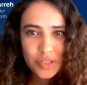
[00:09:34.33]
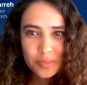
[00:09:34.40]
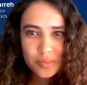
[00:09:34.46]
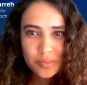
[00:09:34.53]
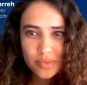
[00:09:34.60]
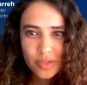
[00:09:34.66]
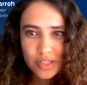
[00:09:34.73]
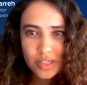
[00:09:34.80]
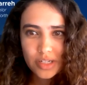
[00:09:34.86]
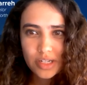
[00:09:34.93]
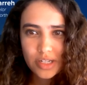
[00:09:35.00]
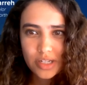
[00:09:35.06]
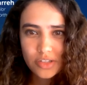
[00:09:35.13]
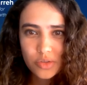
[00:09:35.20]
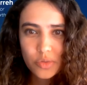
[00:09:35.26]
your
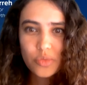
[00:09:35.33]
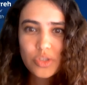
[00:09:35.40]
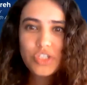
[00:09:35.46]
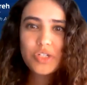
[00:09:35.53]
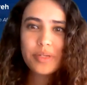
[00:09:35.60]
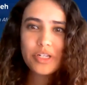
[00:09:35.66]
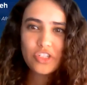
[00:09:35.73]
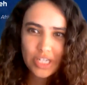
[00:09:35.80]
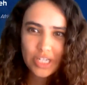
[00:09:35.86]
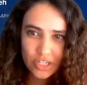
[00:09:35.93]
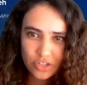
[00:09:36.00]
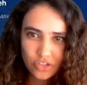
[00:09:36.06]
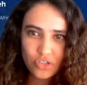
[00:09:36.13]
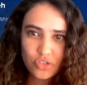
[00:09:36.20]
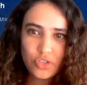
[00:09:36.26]
major and
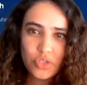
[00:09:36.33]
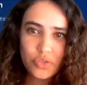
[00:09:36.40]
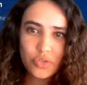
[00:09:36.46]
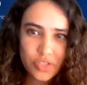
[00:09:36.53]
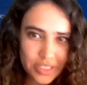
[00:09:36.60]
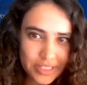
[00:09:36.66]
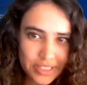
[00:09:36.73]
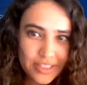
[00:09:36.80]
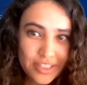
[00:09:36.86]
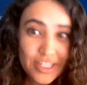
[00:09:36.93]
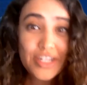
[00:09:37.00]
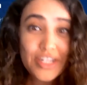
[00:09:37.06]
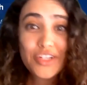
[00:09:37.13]
how did you choose it?